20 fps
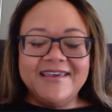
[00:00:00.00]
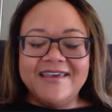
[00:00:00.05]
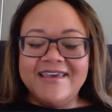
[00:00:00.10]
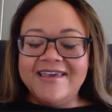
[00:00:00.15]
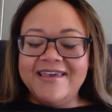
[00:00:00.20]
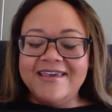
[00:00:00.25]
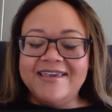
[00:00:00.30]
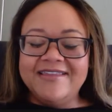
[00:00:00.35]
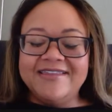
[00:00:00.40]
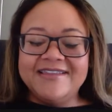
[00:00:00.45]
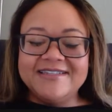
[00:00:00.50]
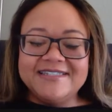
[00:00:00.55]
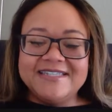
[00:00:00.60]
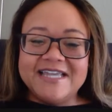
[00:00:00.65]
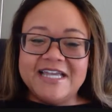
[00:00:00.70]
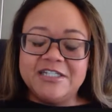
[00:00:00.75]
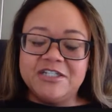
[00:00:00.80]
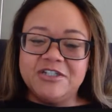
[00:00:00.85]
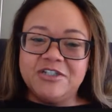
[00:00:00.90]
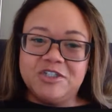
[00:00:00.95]
hit the
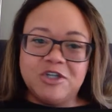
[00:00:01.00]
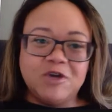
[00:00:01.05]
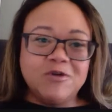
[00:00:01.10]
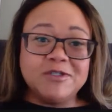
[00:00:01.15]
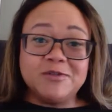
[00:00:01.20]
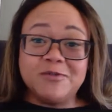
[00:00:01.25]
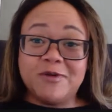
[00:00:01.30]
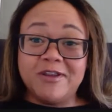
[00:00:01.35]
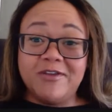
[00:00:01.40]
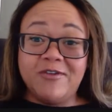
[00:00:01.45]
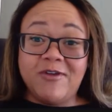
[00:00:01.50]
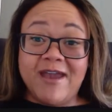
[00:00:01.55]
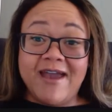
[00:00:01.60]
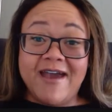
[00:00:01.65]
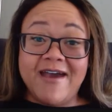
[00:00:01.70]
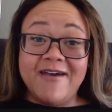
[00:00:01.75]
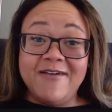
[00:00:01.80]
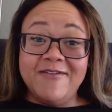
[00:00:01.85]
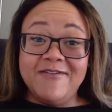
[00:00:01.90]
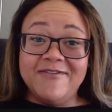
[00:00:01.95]
stage and show us what you
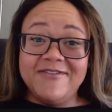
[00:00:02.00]
have.